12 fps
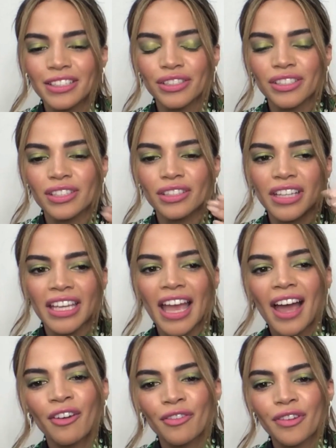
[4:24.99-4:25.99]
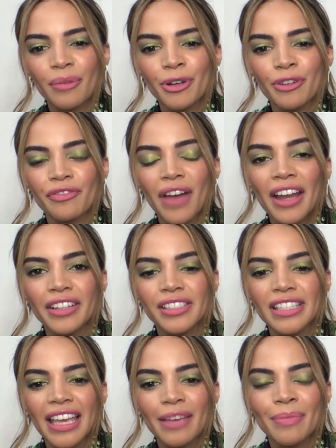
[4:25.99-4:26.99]
And she's looking out from her fire
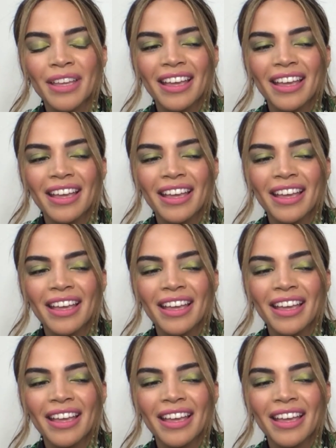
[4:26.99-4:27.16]
escape.